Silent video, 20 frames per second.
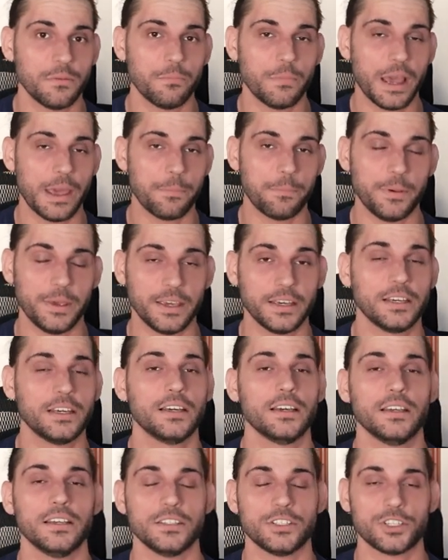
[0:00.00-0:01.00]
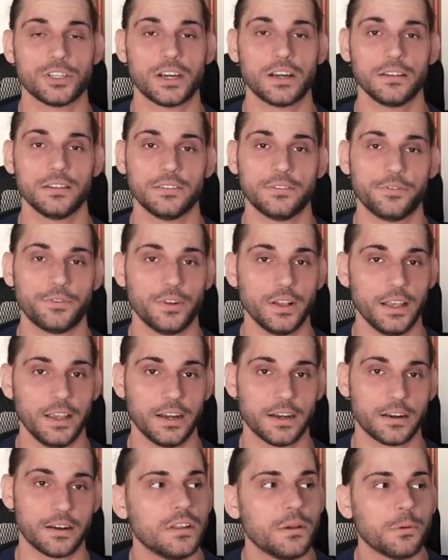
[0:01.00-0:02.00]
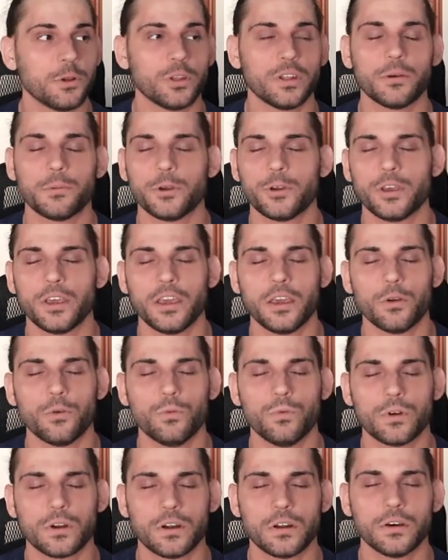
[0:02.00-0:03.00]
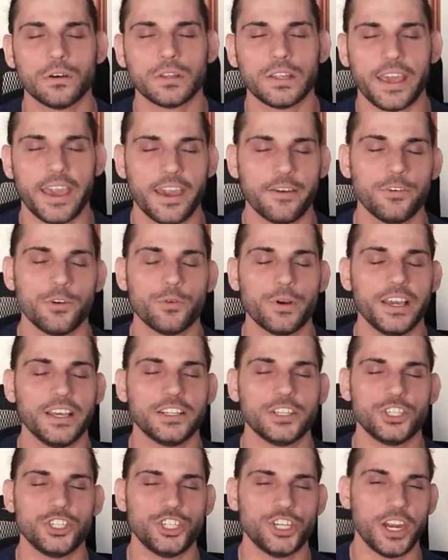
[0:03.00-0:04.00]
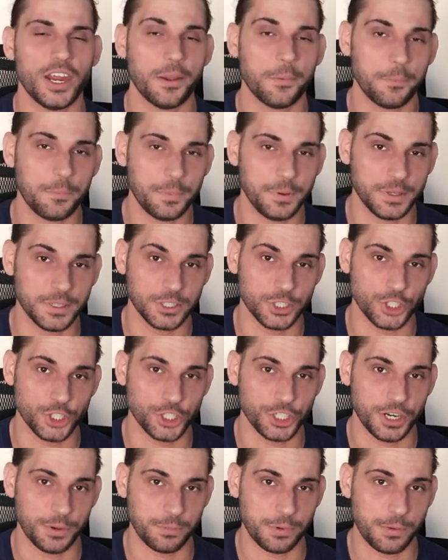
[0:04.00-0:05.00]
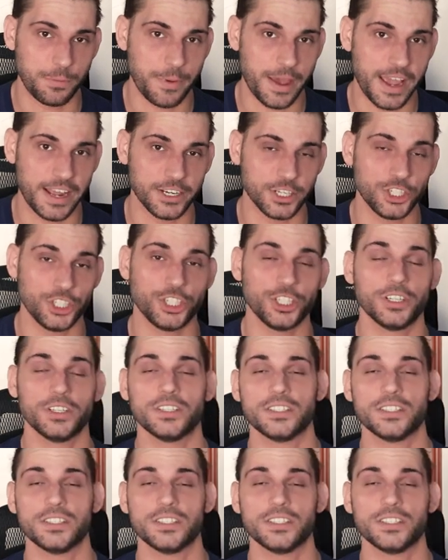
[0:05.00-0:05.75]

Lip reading: my pick is Charlotte Flair. WWE World Heavyweight Championship match.